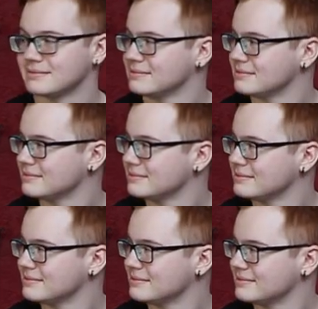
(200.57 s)

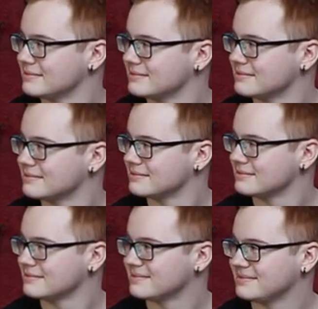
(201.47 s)

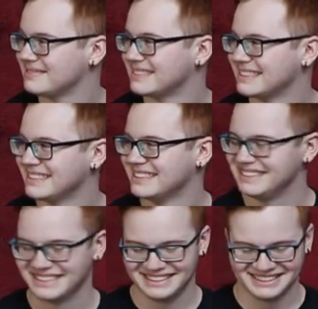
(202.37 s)

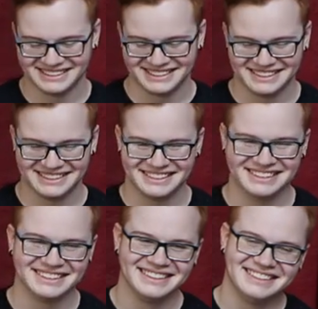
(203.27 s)
[no speech]